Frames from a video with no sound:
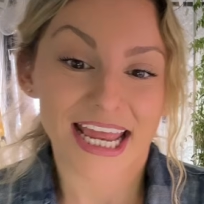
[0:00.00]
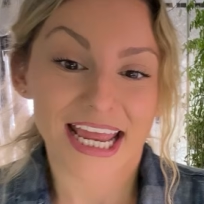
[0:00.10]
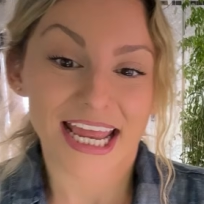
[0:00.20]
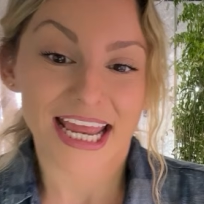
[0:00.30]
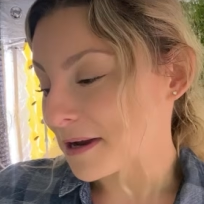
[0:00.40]

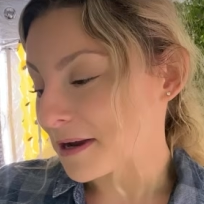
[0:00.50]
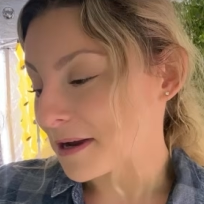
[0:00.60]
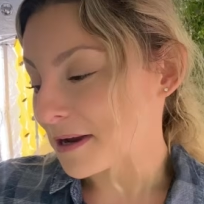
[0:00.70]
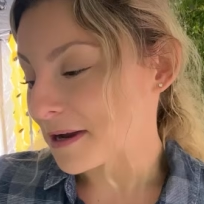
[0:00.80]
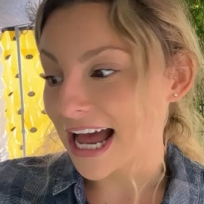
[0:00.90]
anyway, so
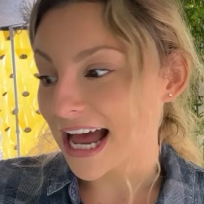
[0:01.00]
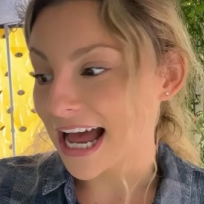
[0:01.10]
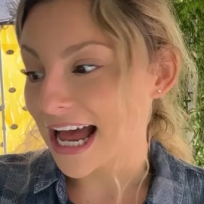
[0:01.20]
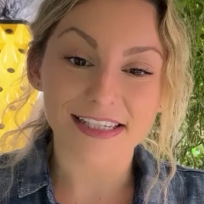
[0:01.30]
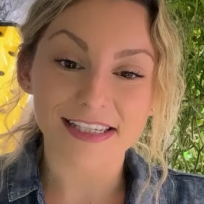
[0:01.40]
yeah,
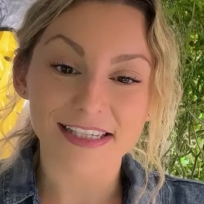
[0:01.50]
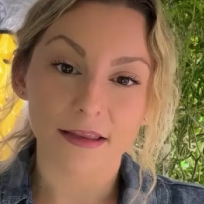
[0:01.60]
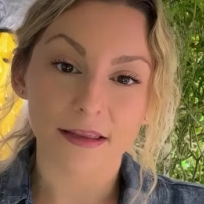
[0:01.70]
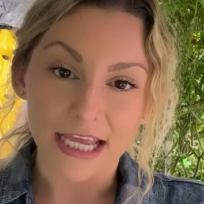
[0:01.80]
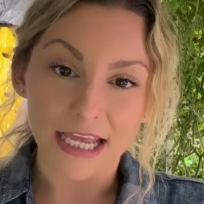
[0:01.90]
it's
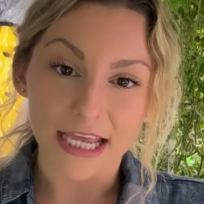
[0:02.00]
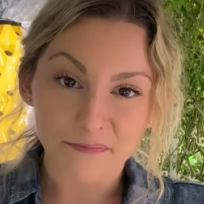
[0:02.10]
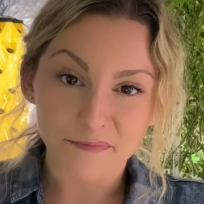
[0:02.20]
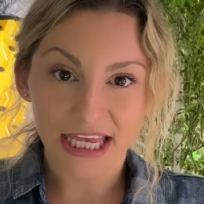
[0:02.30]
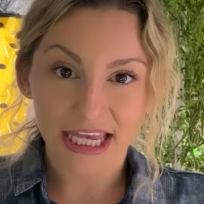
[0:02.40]
the
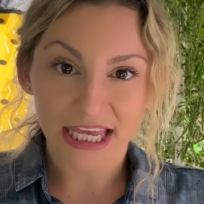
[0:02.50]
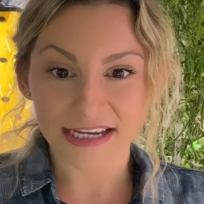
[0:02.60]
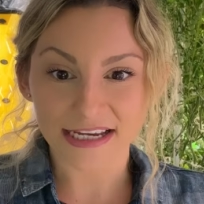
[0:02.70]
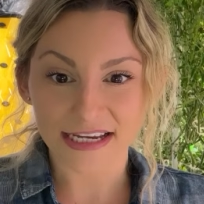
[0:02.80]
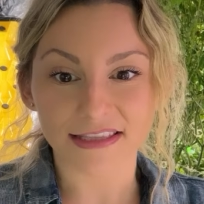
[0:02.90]
NPK
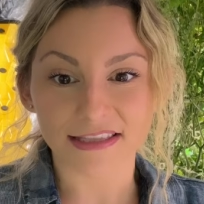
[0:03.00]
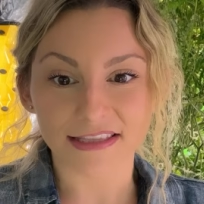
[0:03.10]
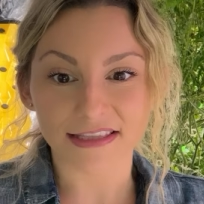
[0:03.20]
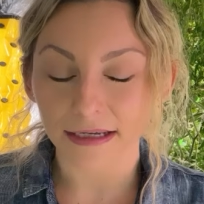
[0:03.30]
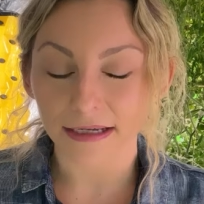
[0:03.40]
is
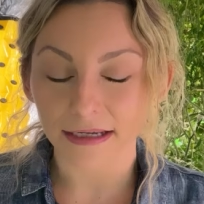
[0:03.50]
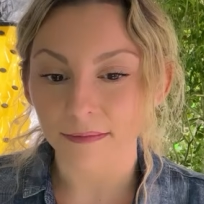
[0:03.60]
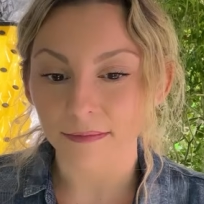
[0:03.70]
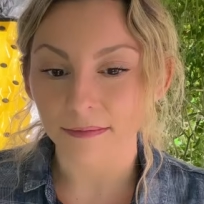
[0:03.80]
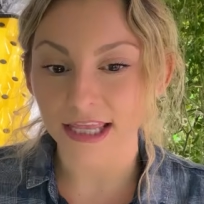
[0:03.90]
synthetic,
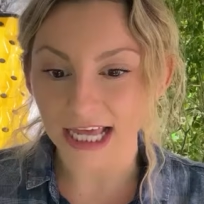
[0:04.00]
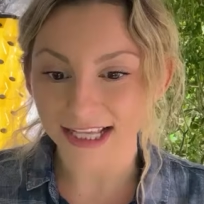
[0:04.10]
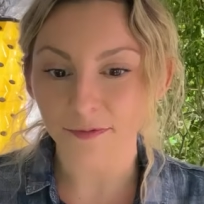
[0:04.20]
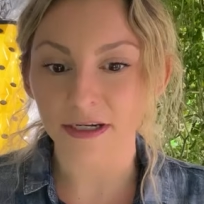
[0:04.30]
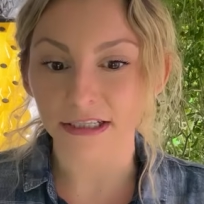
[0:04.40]
and
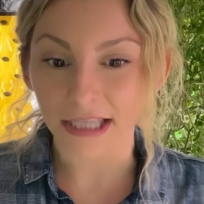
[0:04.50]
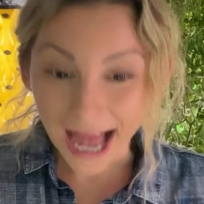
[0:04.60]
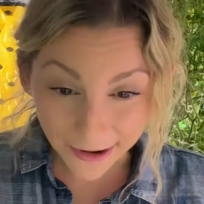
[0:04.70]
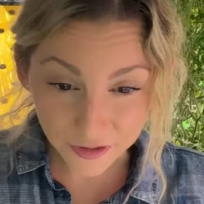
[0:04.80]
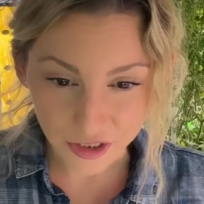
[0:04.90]
that's what
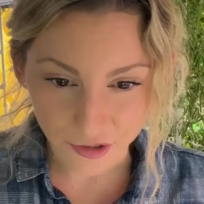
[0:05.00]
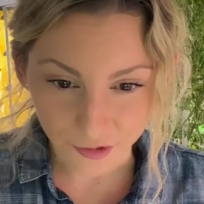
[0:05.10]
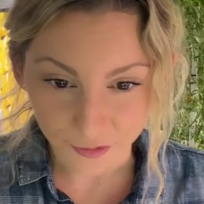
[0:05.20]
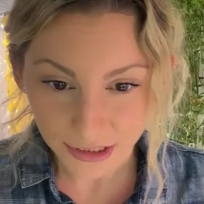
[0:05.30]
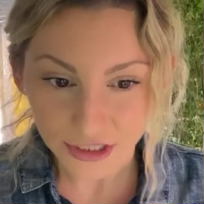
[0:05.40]
allows
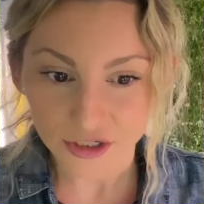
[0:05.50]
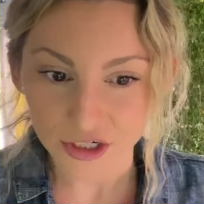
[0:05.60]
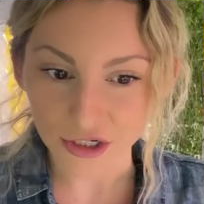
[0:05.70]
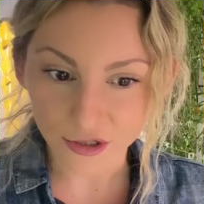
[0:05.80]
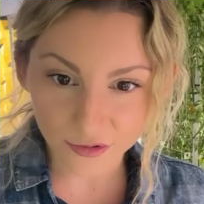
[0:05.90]
you
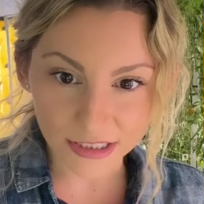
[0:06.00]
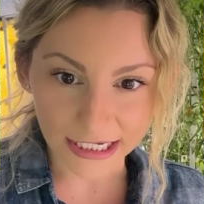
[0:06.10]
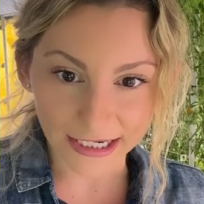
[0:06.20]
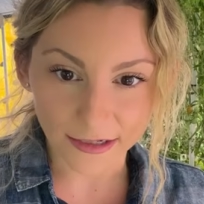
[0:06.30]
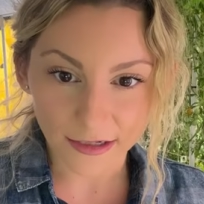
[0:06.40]
to use
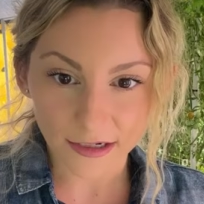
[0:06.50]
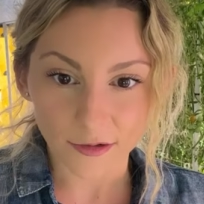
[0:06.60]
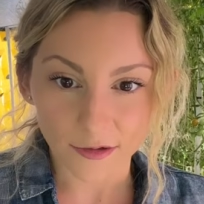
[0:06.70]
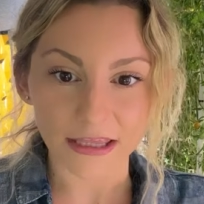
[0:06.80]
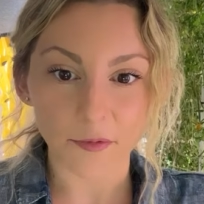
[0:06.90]
it
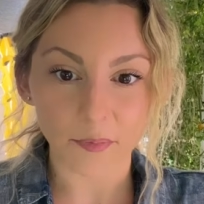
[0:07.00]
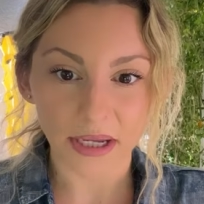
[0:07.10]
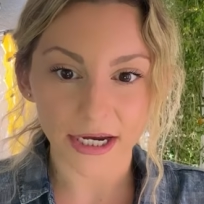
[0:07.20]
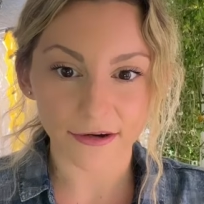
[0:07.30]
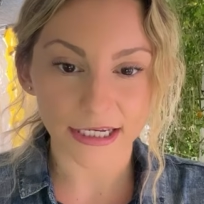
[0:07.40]
without
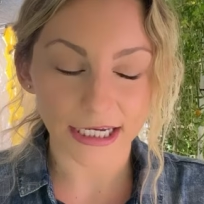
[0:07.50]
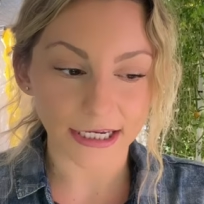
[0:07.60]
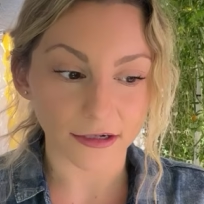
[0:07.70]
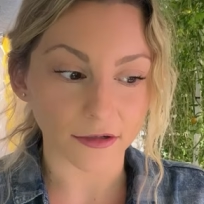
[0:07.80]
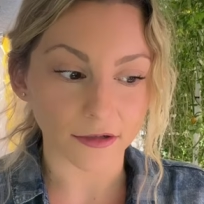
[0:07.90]
pairing
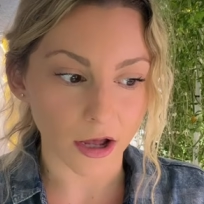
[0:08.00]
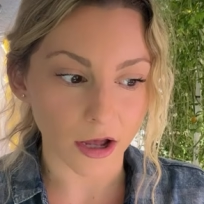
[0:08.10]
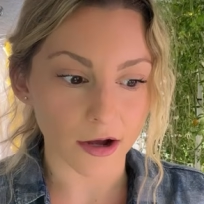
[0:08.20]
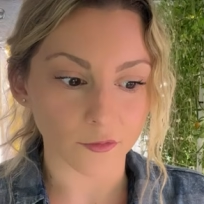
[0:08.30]
it along